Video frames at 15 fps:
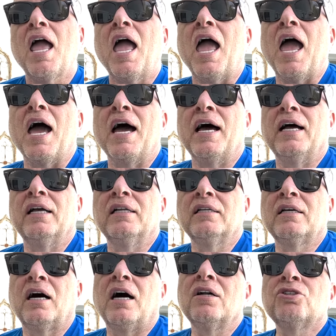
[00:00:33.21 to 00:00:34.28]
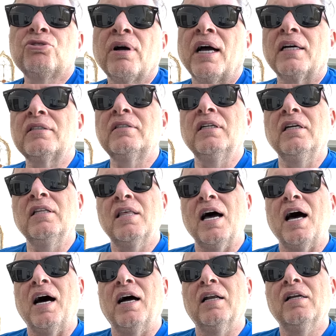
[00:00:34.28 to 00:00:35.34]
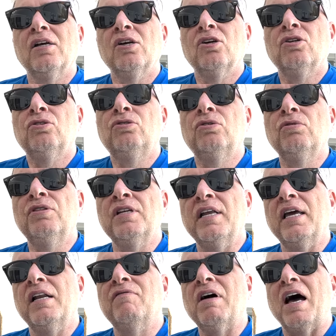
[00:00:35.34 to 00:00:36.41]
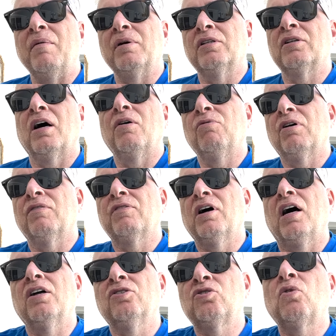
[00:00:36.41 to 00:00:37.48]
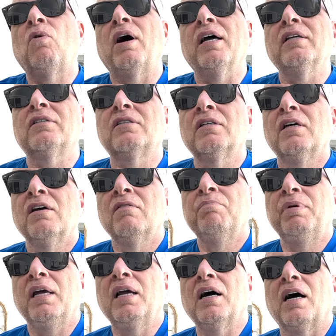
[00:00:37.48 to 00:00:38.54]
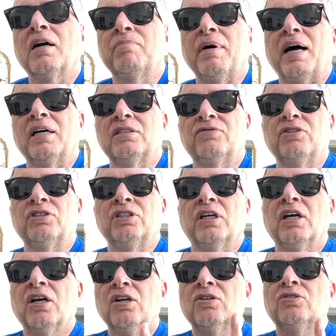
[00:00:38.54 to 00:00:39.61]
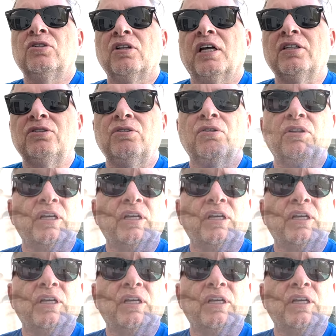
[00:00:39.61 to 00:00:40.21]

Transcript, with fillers: and contrasting that to the native Amazon where I've gone twice peacock bass fishing. So let's do